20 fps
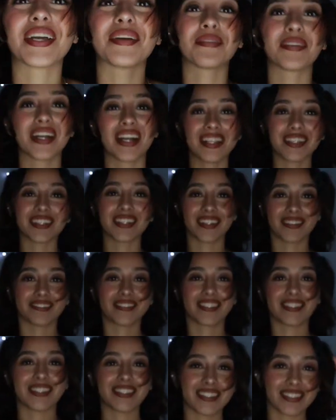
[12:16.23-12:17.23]
okay, but I
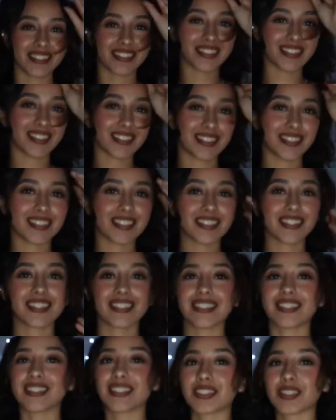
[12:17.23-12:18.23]
love this. This
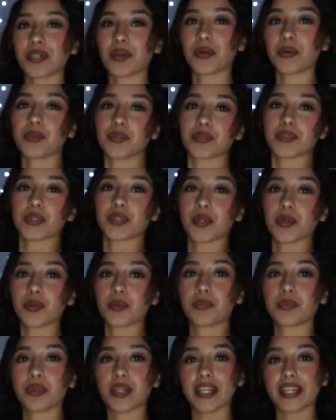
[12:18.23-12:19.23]
is so,
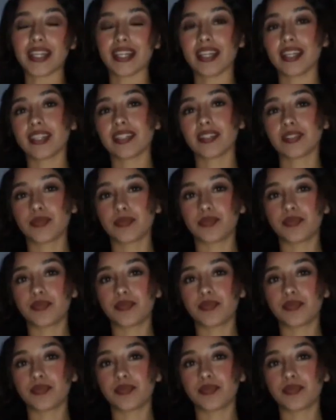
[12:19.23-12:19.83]
so pretty.